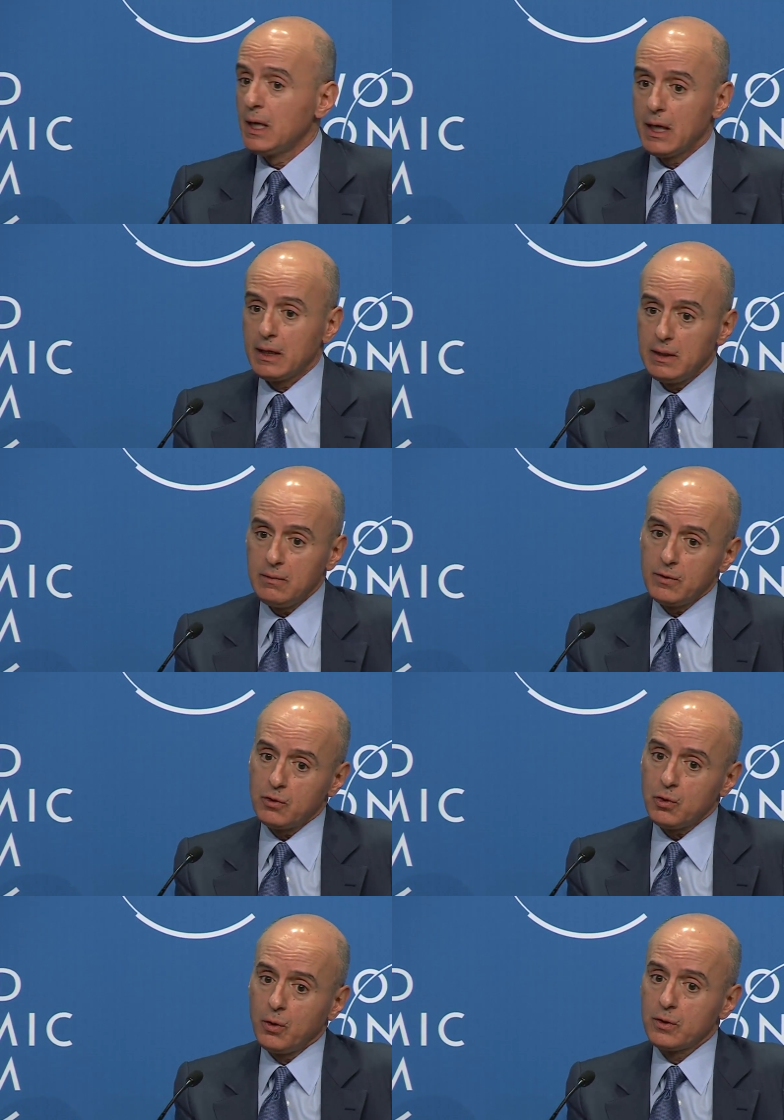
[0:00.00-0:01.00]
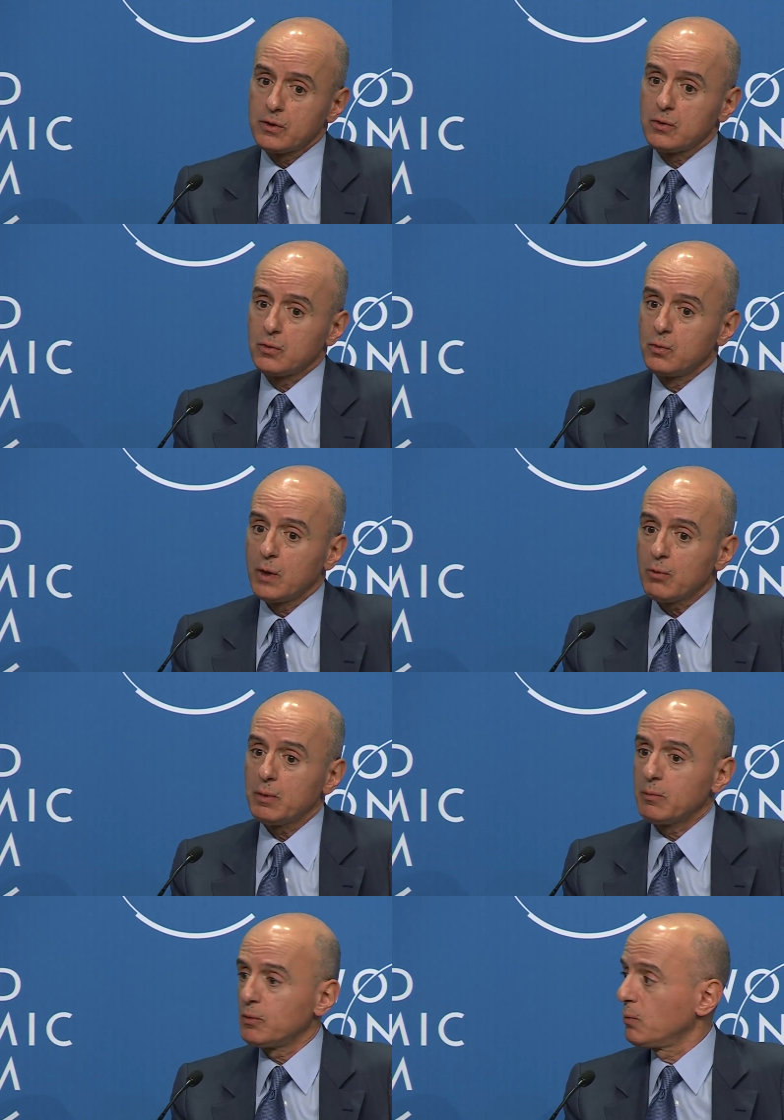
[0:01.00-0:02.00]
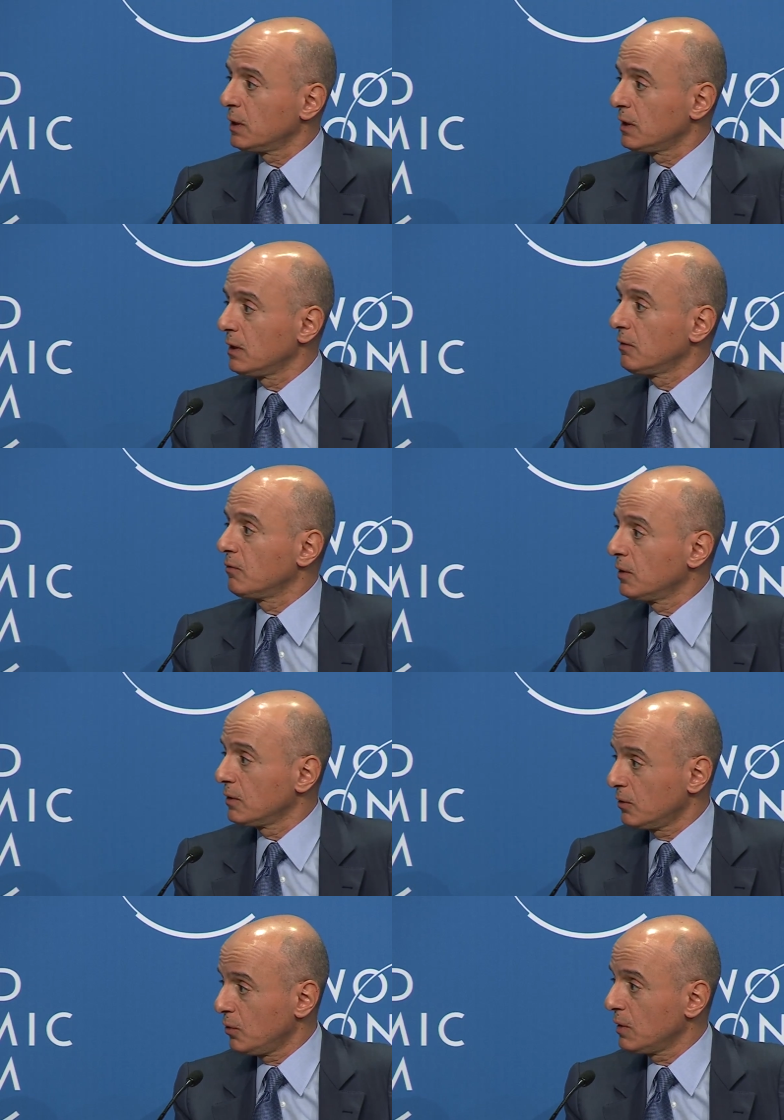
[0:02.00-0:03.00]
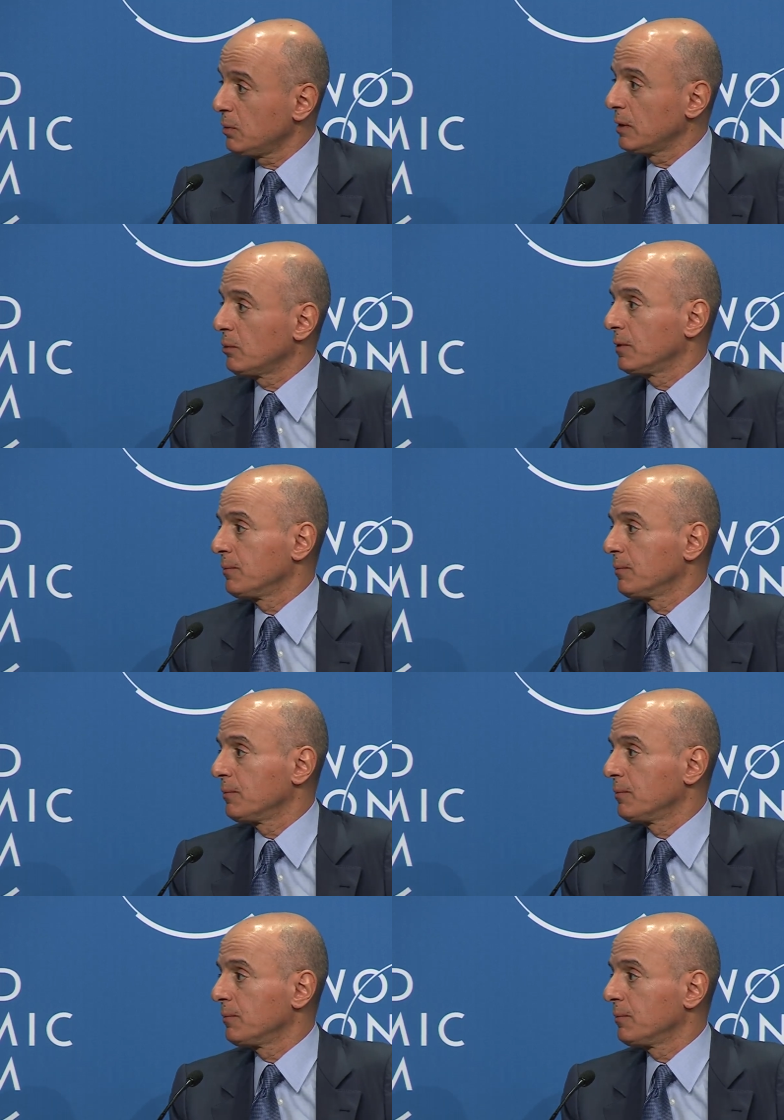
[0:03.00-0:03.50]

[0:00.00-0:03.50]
and leave the choice to where people want to live to the people.